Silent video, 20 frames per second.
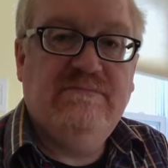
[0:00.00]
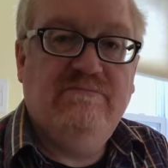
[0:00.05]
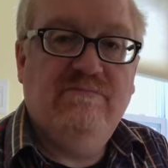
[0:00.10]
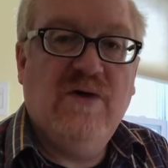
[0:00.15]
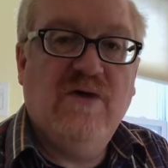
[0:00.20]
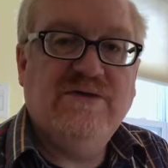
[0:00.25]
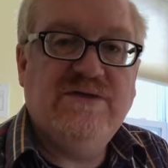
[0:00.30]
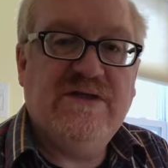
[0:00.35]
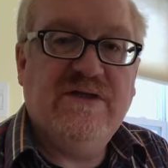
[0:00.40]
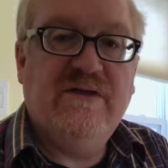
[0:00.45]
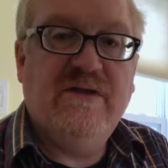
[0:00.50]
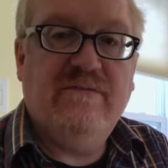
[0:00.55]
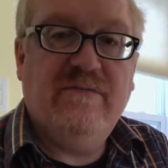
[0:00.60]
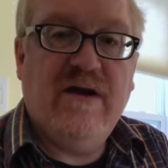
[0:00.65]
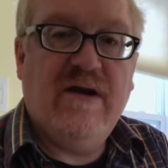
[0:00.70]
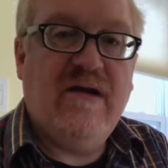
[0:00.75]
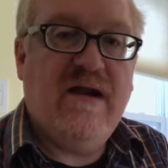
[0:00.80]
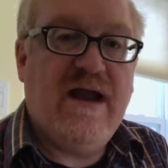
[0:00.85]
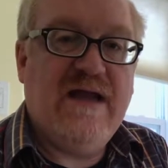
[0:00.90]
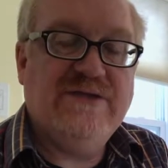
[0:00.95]
Most of them
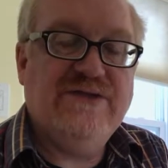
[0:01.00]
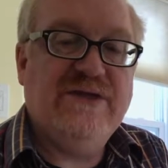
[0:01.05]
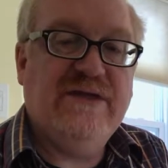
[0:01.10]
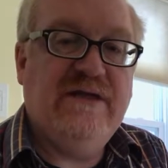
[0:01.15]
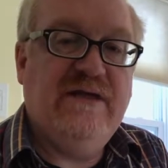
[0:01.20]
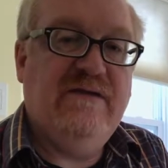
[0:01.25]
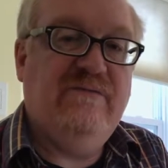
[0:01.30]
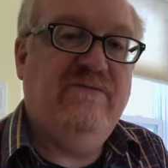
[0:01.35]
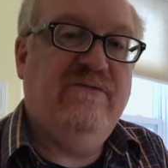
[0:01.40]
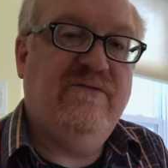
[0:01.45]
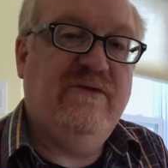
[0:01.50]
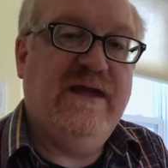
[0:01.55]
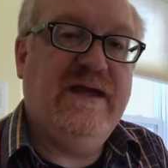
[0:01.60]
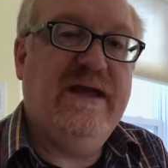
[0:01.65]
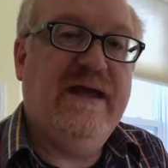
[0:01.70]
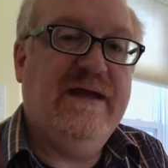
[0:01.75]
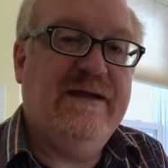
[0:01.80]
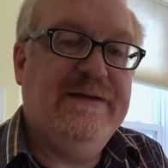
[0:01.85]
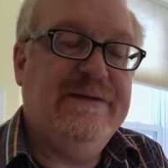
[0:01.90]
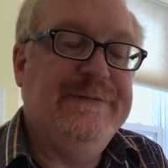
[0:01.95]
are actually in
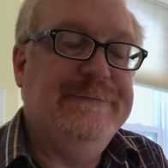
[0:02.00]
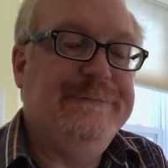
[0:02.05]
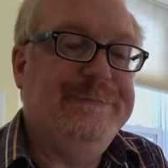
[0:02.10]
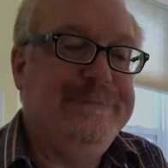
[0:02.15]
FreeCAD.